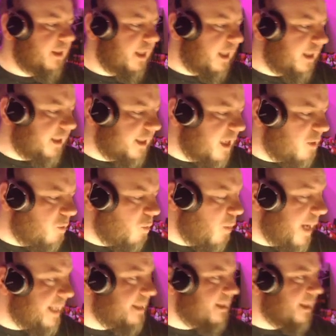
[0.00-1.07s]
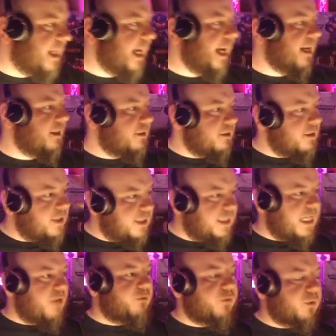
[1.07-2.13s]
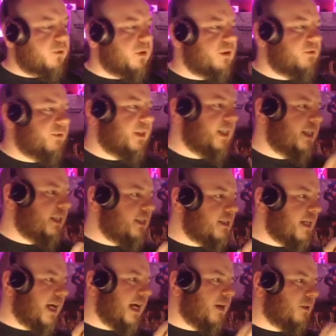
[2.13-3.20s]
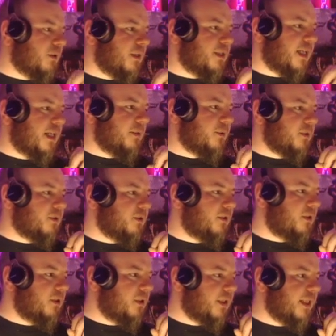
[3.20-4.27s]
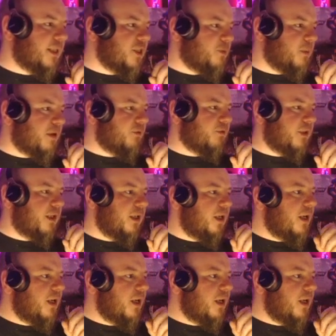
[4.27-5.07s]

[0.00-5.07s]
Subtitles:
And I can't wait to get several of these out on the table looking spiffy.